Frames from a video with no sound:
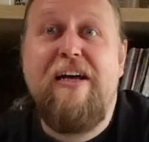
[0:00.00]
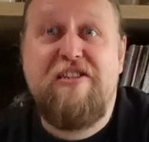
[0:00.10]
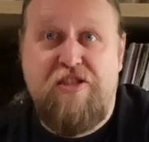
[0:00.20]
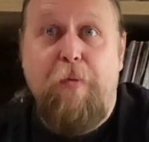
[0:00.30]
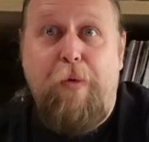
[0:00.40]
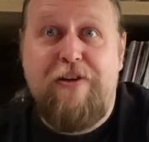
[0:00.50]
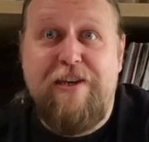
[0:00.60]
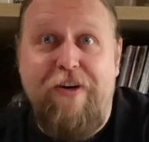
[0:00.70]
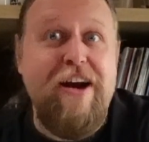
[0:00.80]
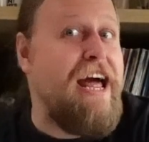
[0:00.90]
stop
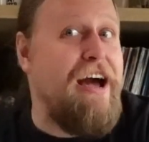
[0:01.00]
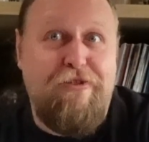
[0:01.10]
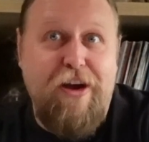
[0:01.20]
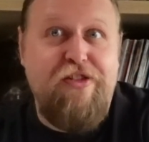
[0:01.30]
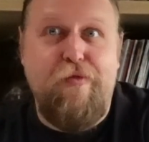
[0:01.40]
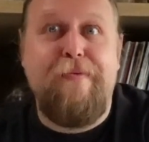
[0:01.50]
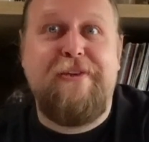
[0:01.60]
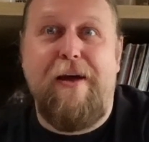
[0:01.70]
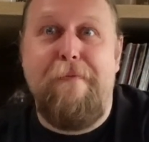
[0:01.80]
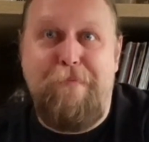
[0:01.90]
watching right now. Go to the
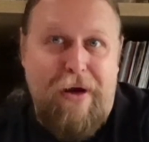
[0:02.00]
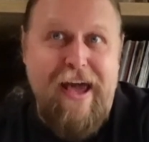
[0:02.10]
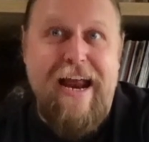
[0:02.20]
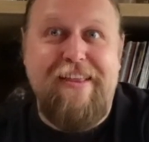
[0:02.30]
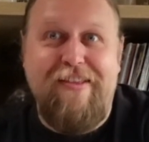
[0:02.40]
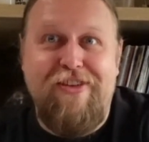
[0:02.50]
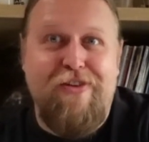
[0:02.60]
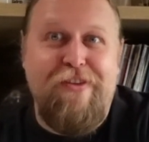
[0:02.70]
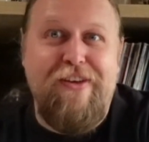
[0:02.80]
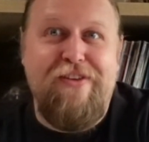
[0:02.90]
website and buy anything that
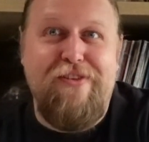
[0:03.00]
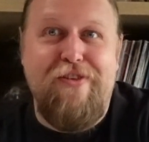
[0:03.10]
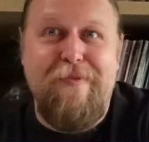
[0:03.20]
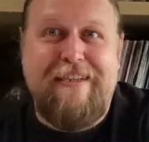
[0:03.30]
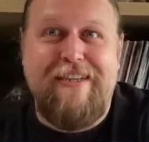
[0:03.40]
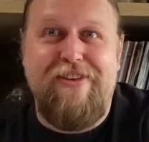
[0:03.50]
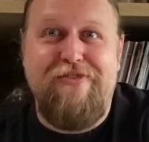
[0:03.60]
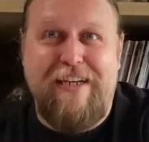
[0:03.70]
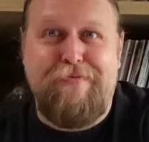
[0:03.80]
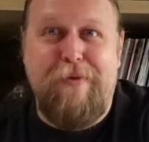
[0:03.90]
you're missing that you
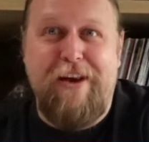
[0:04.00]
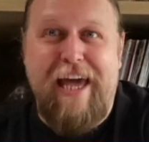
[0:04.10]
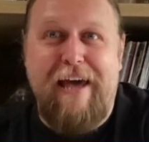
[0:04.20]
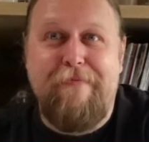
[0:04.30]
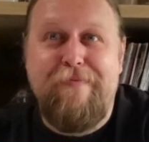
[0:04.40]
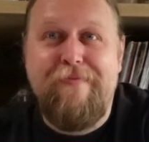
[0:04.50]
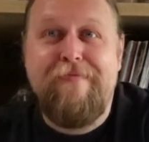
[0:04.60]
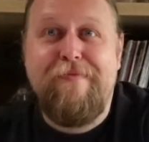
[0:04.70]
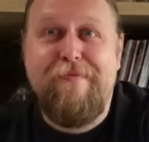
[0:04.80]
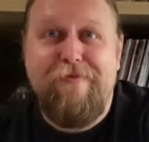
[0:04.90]
desperately want to get.
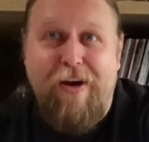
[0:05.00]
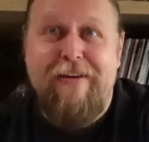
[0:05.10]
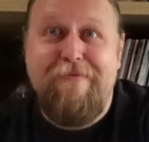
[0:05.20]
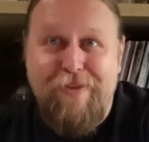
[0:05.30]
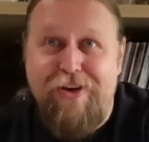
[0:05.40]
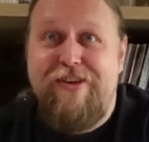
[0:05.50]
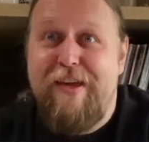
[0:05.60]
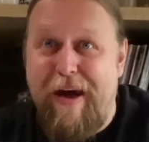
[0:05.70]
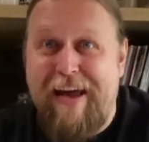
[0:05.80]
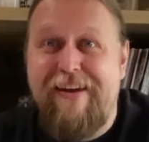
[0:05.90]
Right, good,
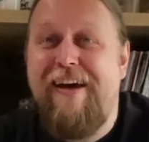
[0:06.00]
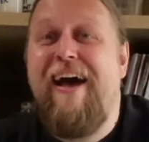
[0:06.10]
you're back.